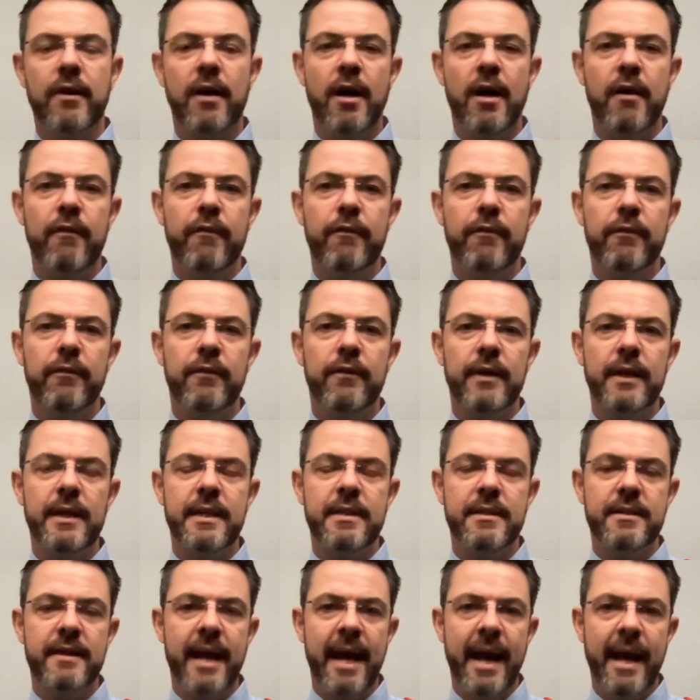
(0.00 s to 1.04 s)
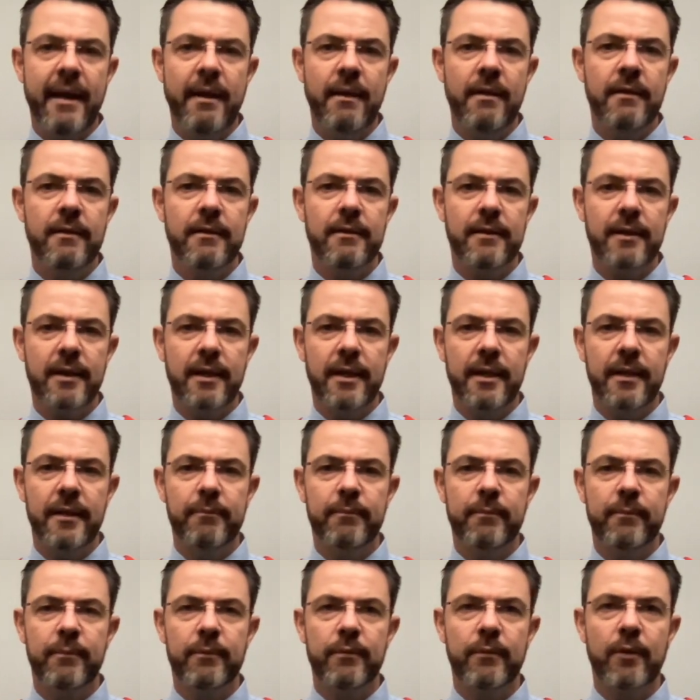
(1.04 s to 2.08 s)
of his dad,
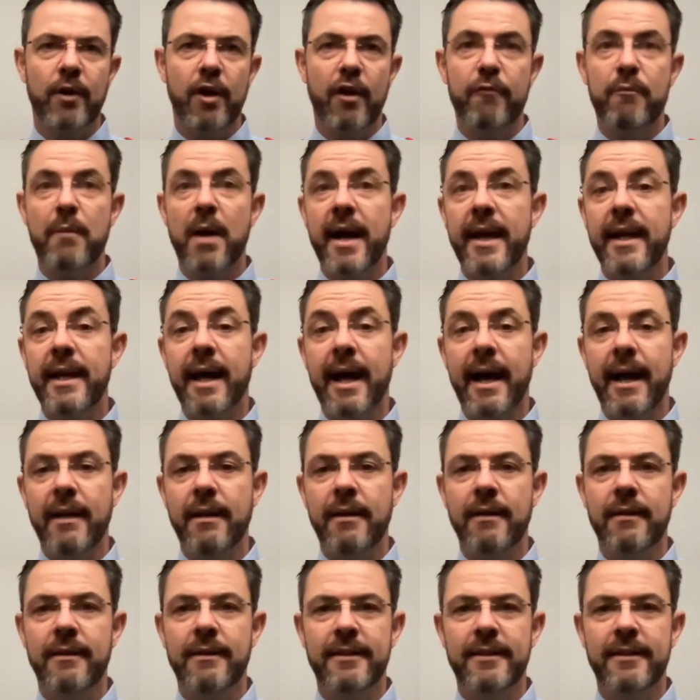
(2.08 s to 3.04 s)
um, of my dad